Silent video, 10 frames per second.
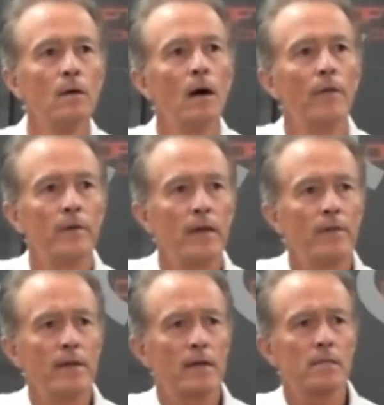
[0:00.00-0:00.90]
On the
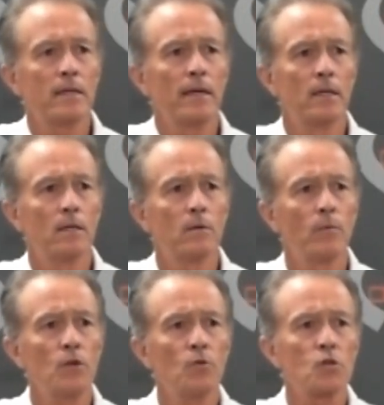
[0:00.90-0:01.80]
AVX, can
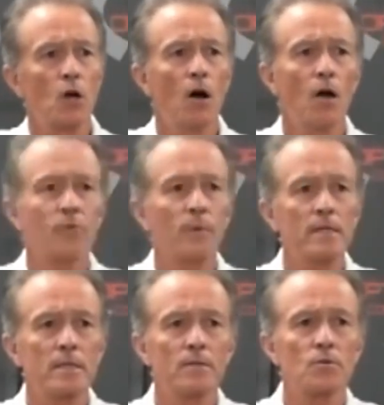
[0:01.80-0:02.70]
we use all 3
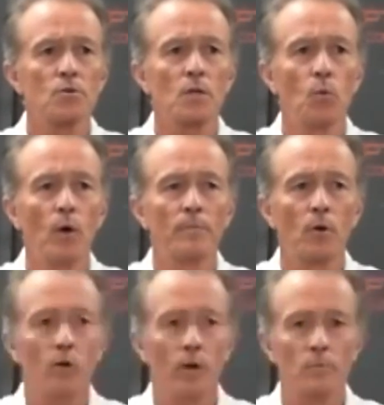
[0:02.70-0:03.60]
sensors in one
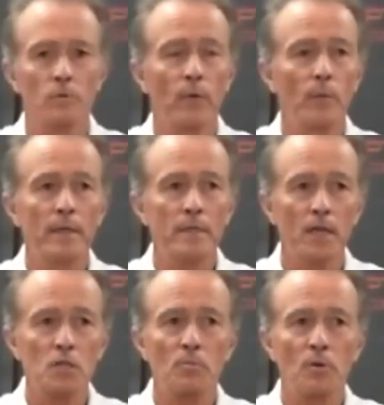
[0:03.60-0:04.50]
program? So that would be
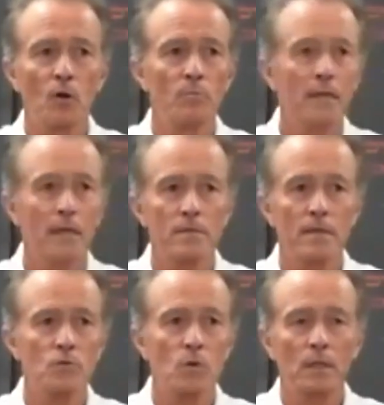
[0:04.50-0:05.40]
touch probe,
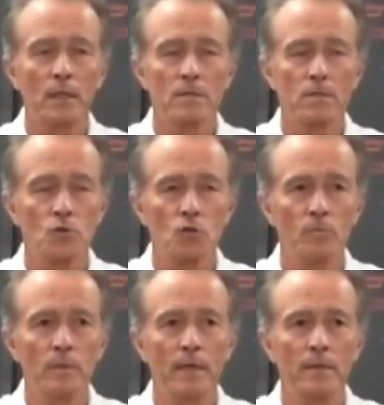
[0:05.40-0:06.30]
telecentric lens, and
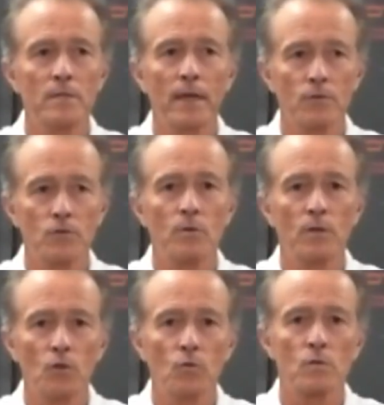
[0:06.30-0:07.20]
zoom lens. Yes, you
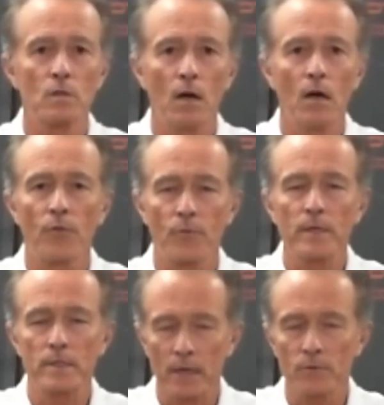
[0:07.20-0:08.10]
can use all
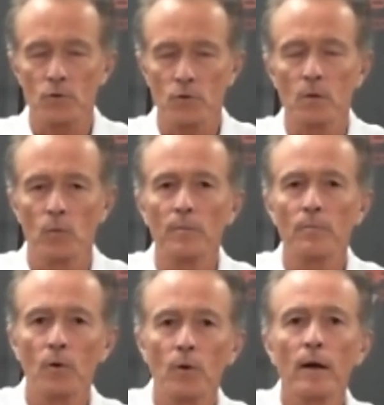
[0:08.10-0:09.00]
3 sensors in one
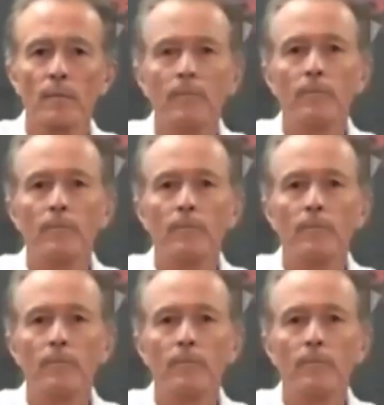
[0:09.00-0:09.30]
program.